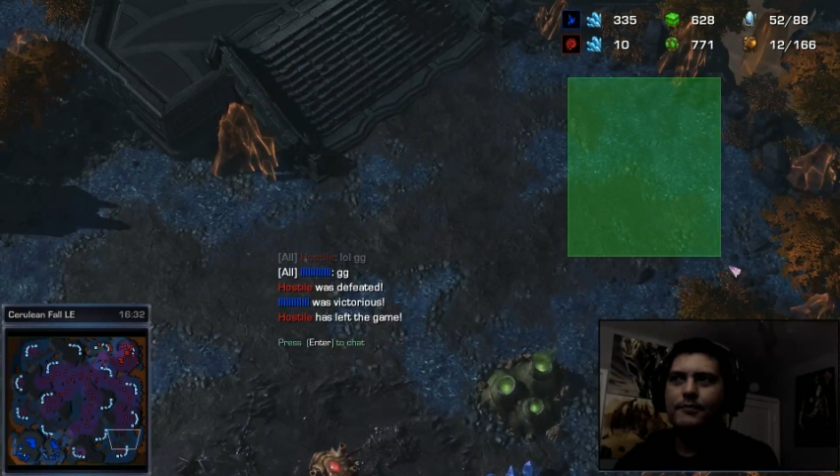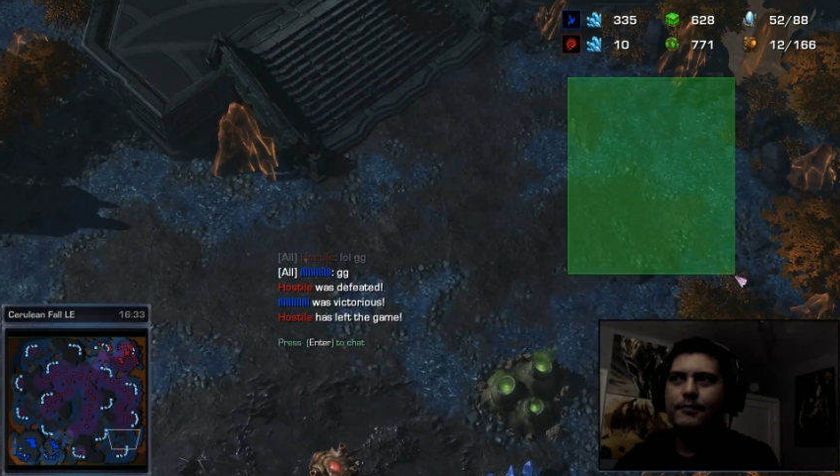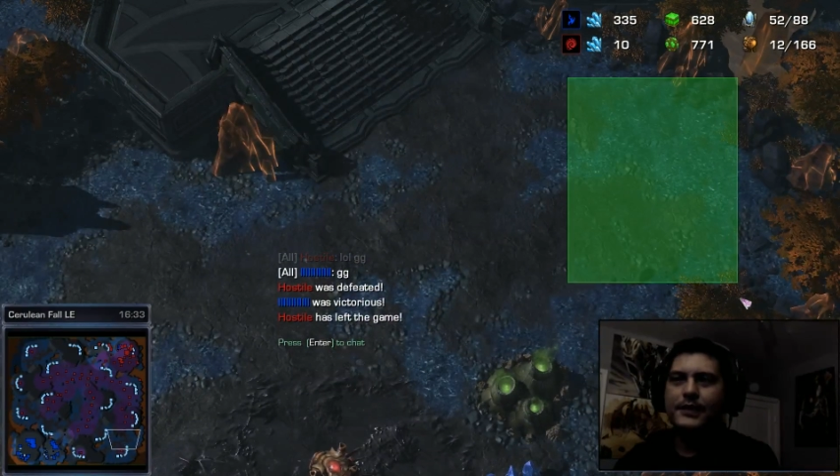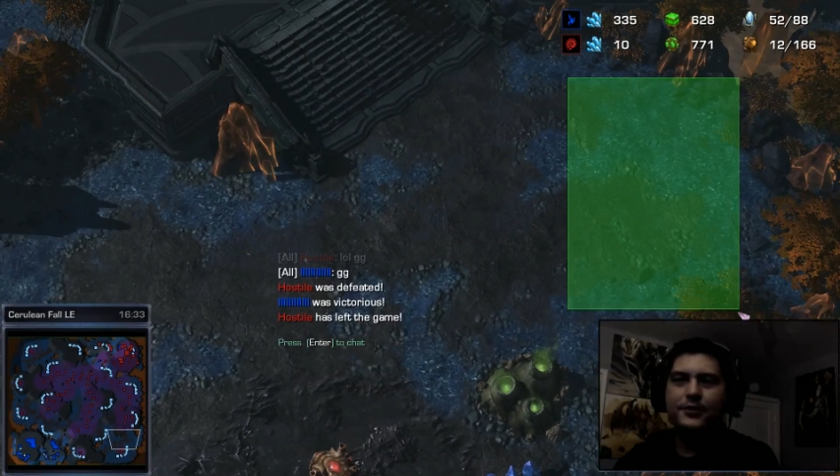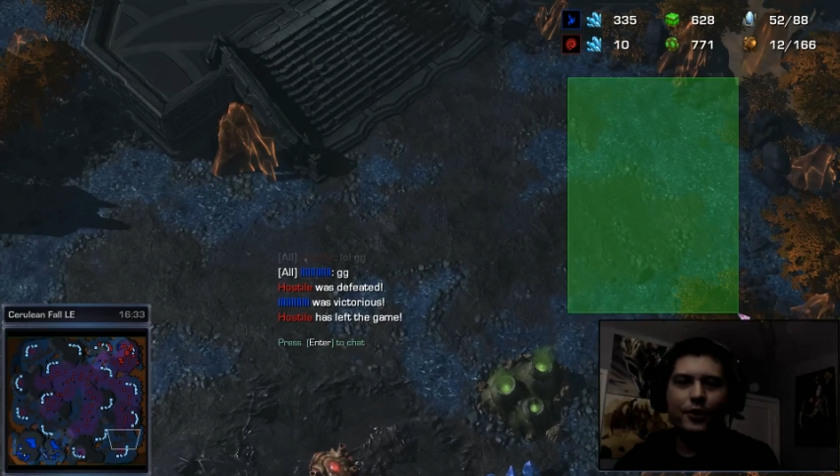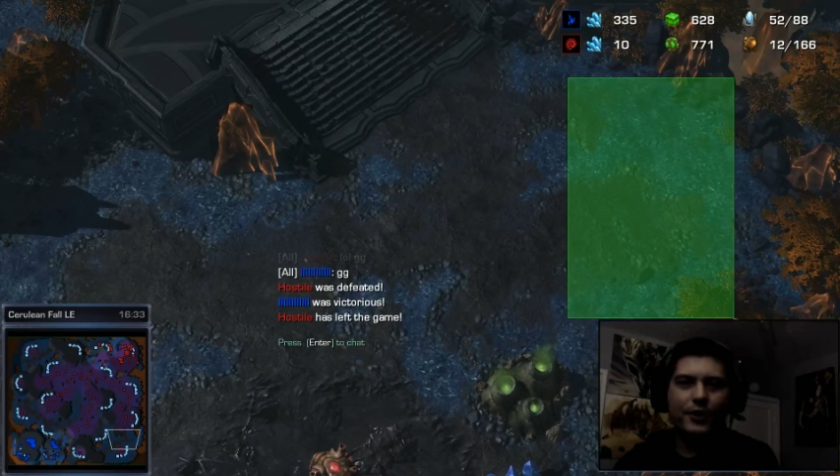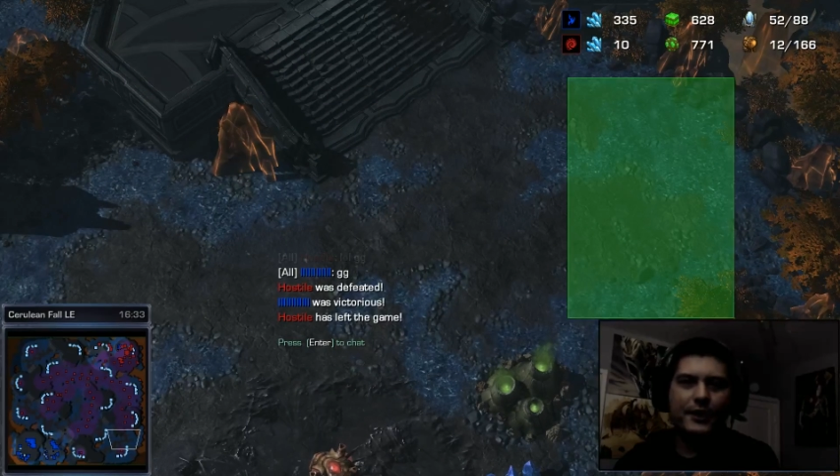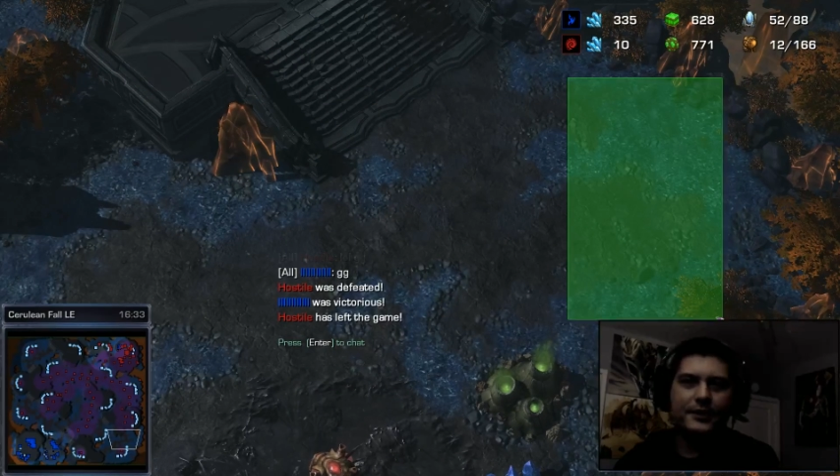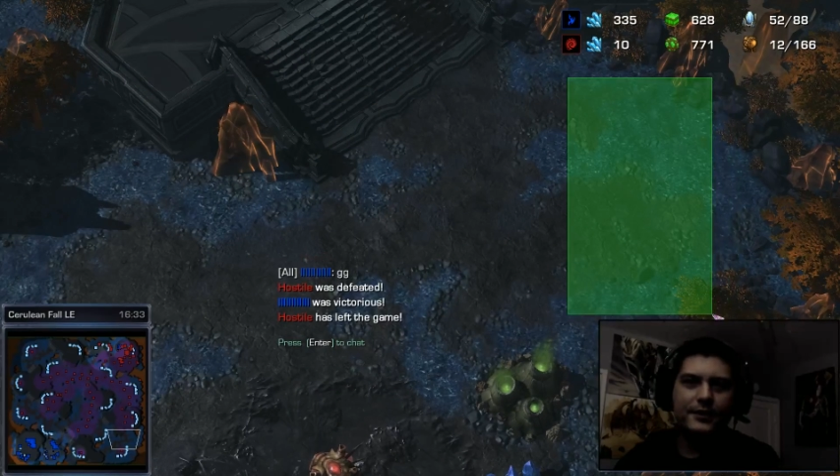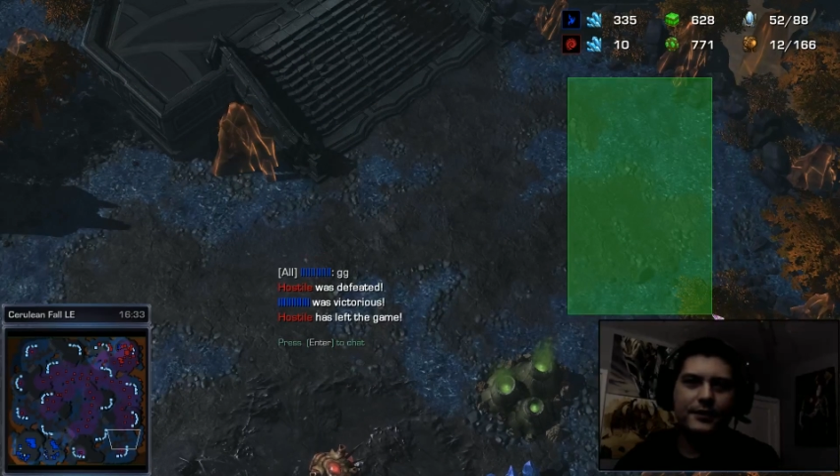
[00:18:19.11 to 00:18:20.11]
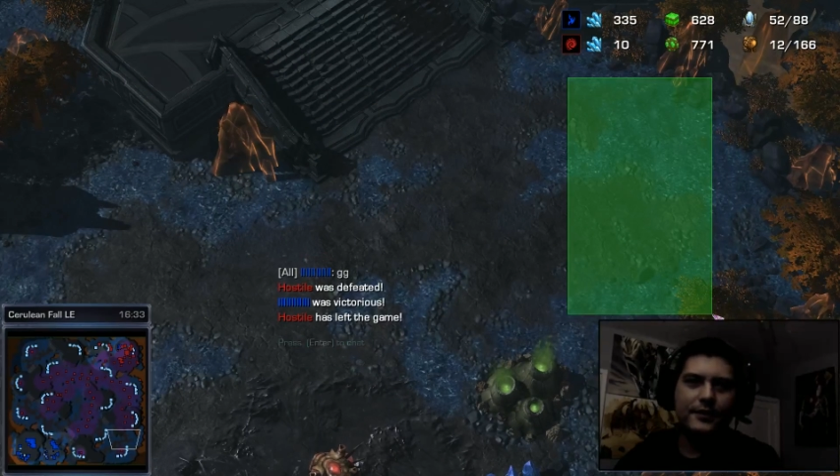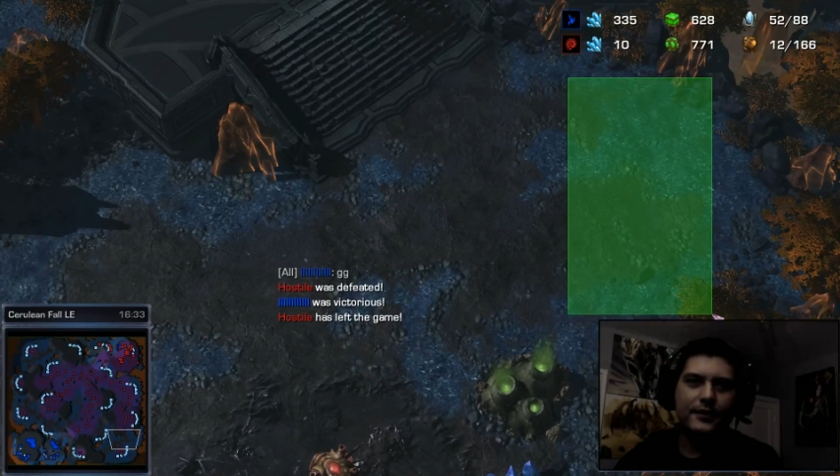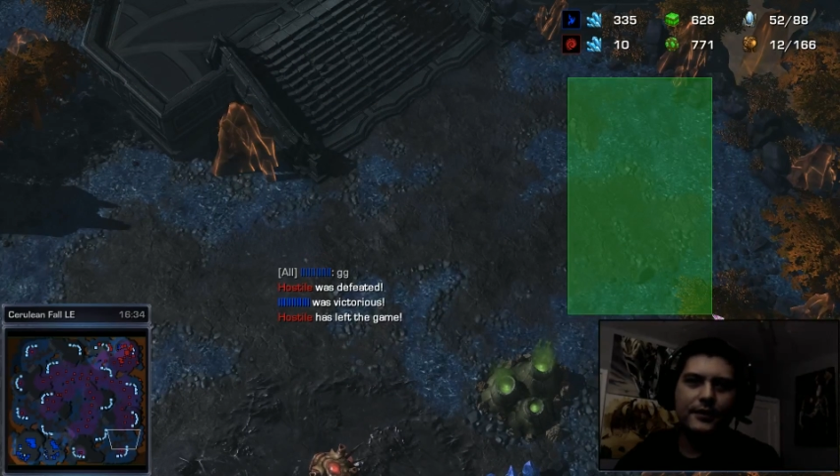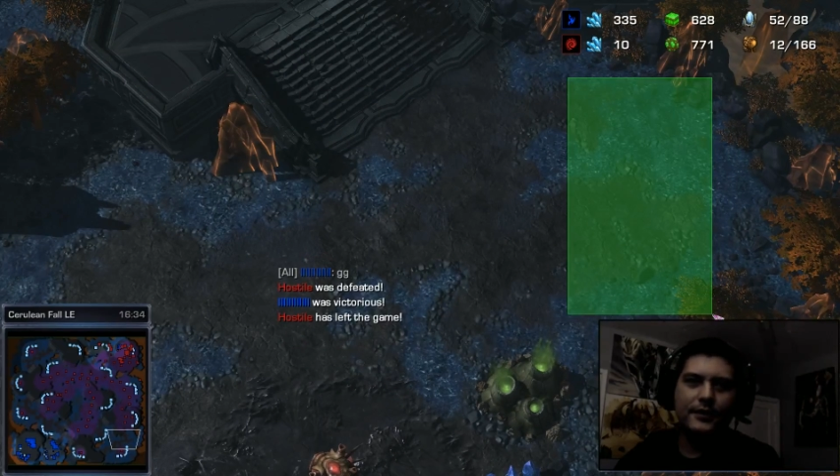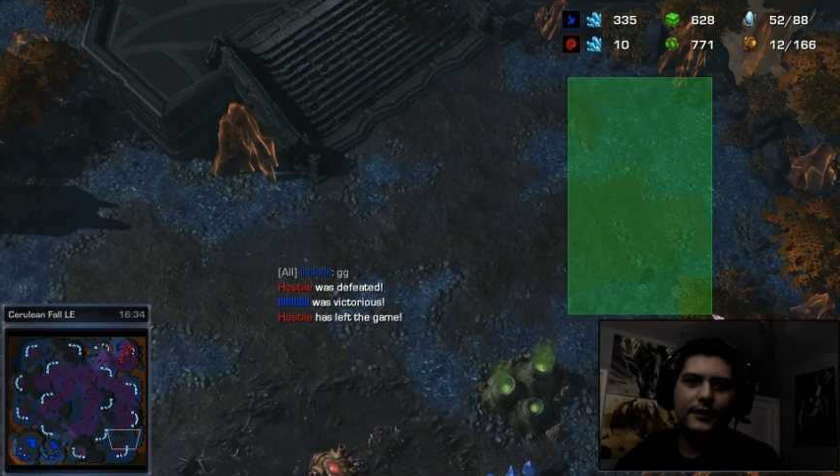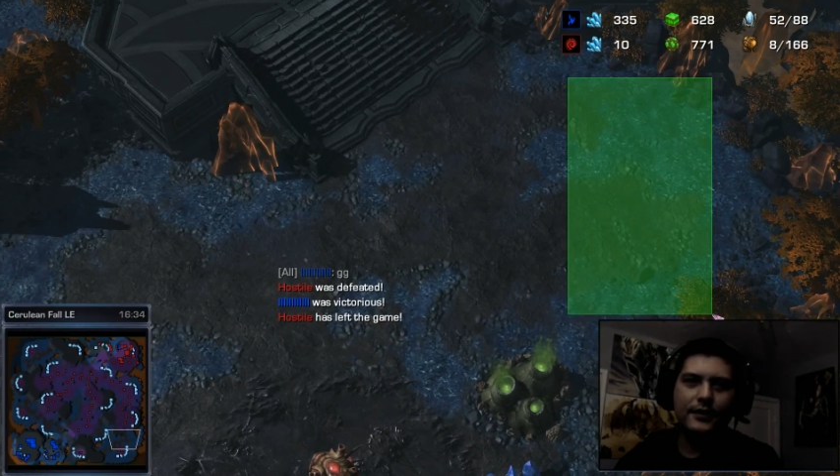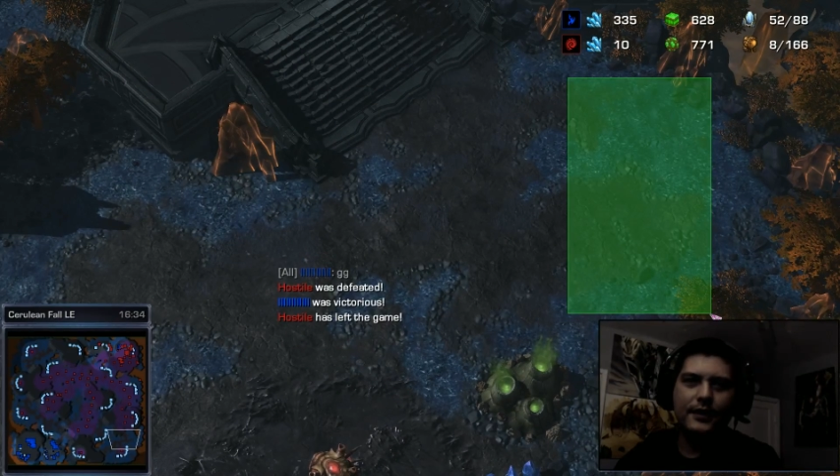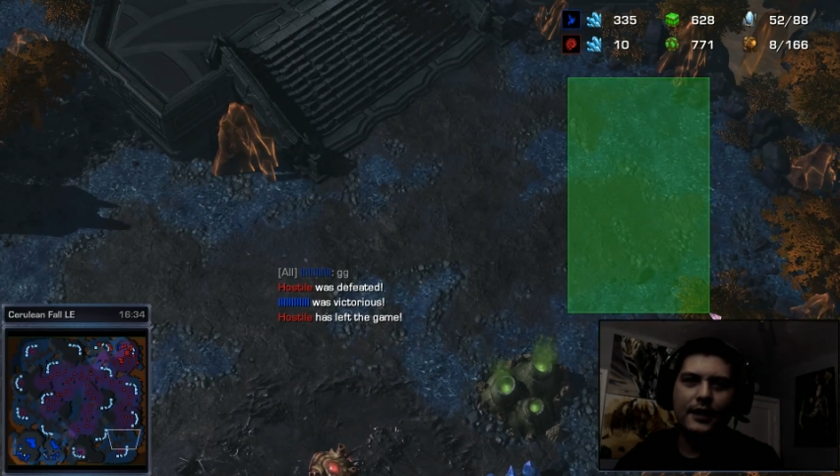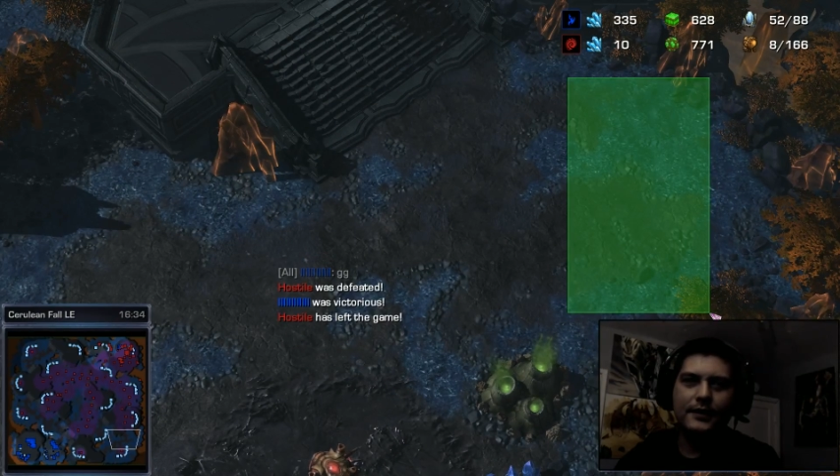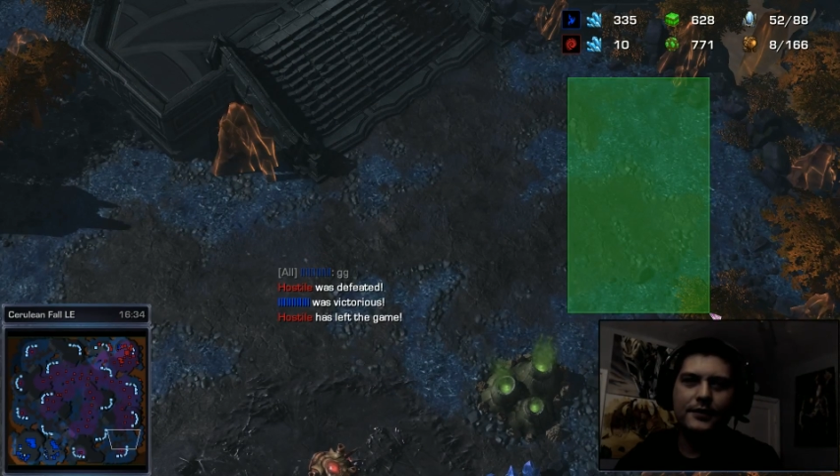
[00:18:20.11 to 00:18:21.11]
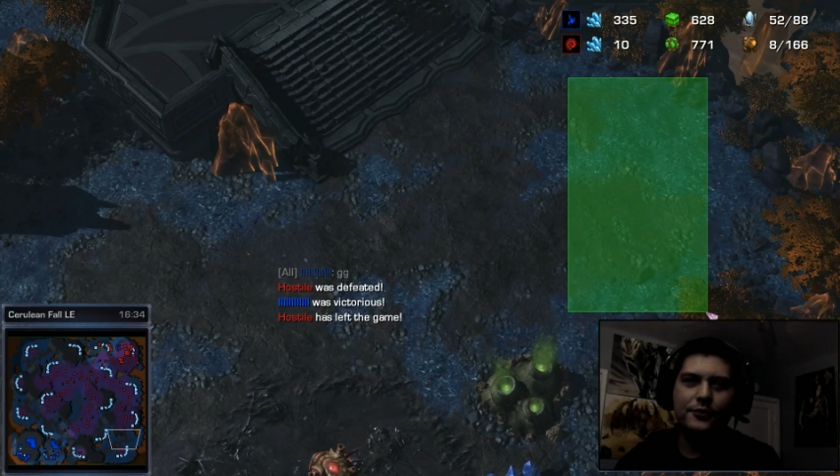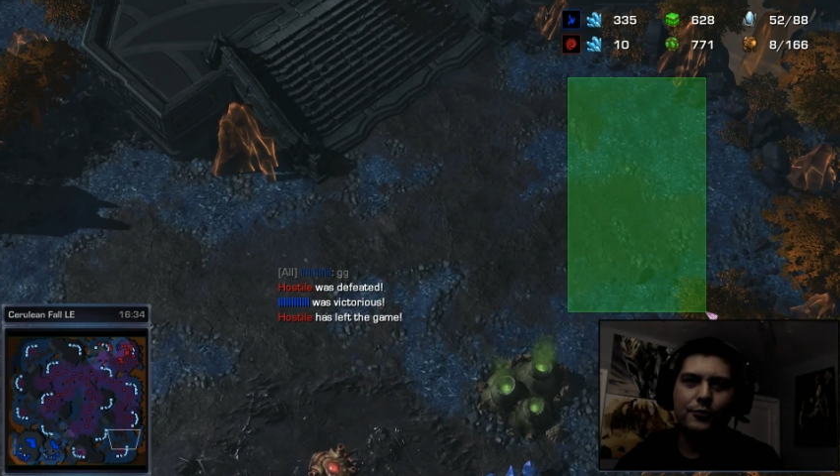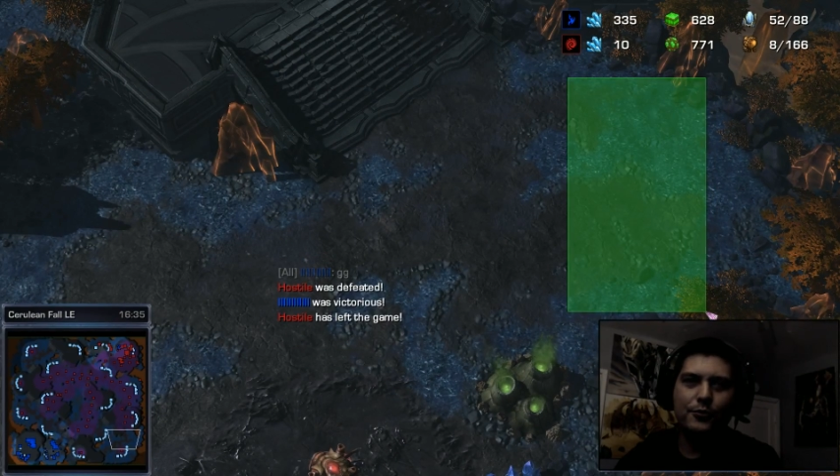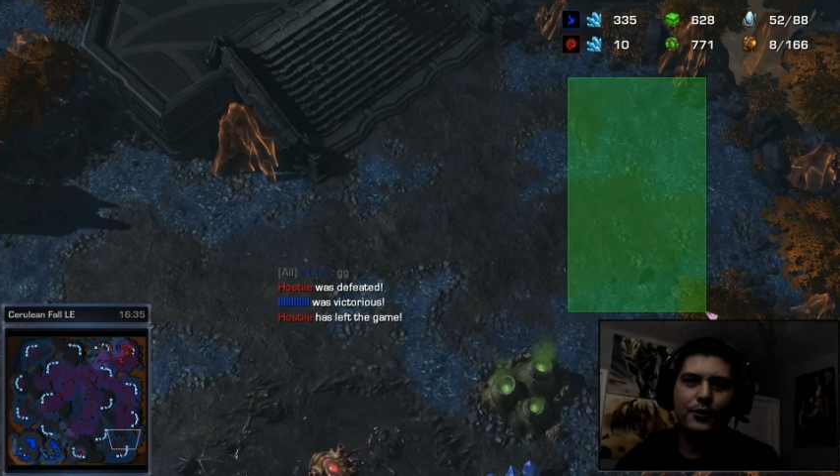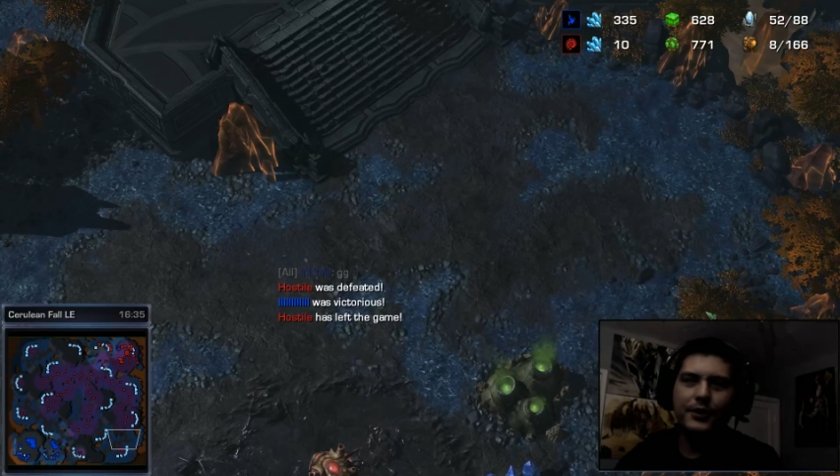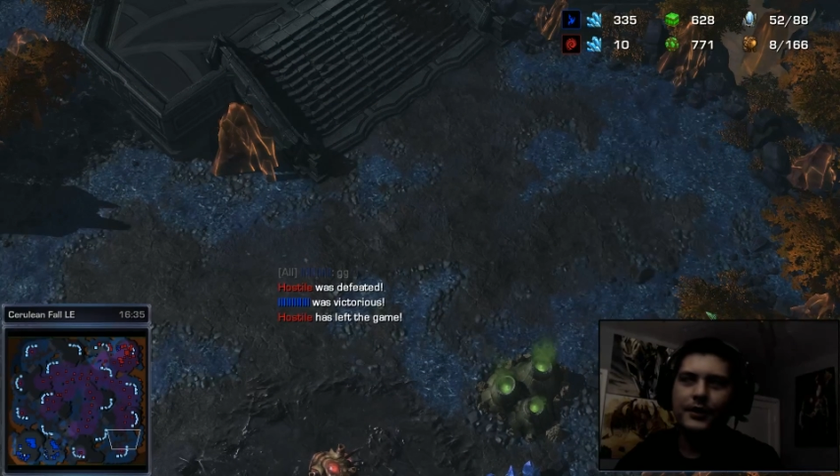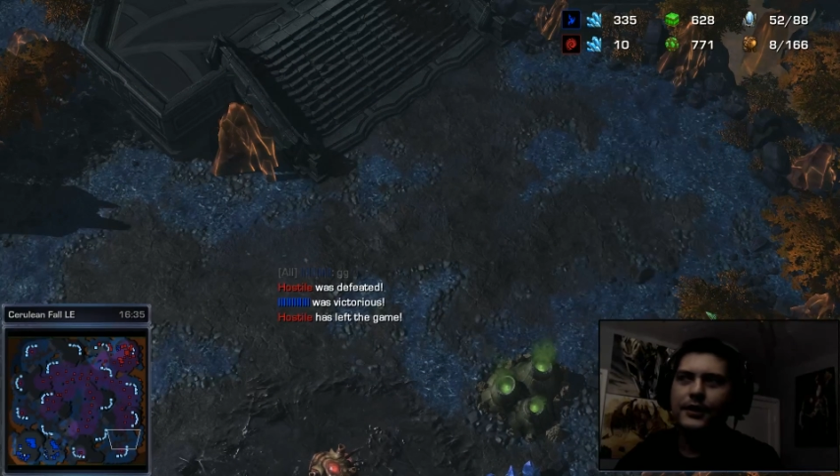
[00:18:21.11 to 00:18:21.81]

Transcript: Stargates got destroyed